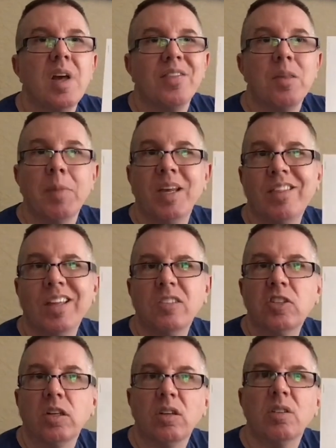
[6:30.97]
The main thing
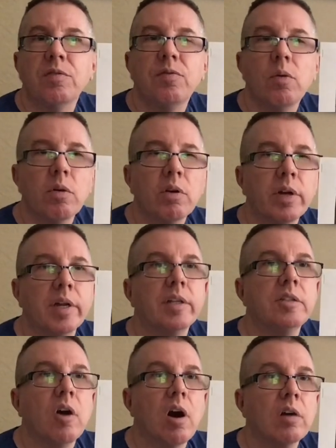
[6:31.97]
to look for in a
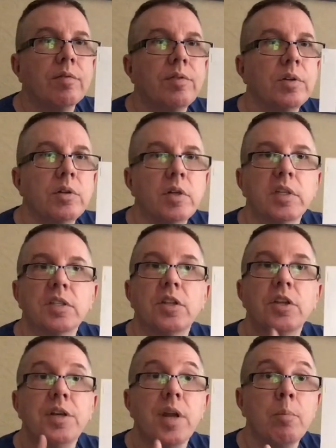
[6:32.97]
dog food is
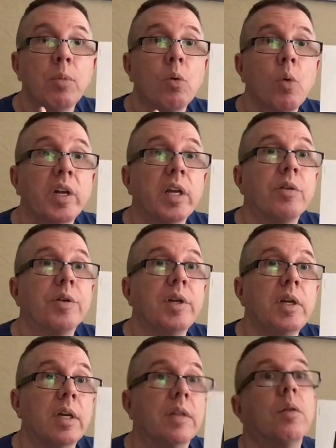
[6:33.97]
the number one
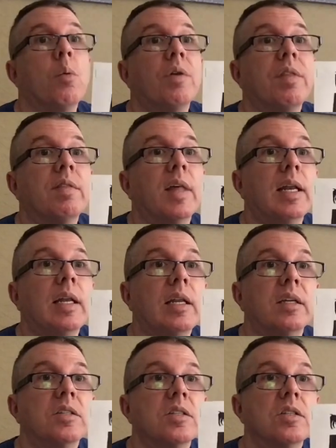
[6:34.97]
ingredient, the one that they
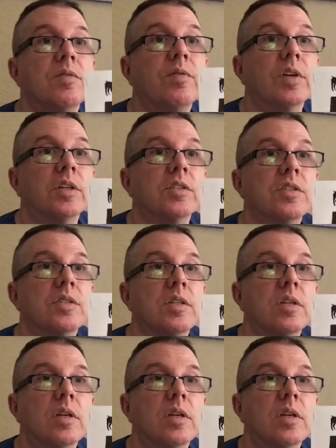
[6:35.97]
list first.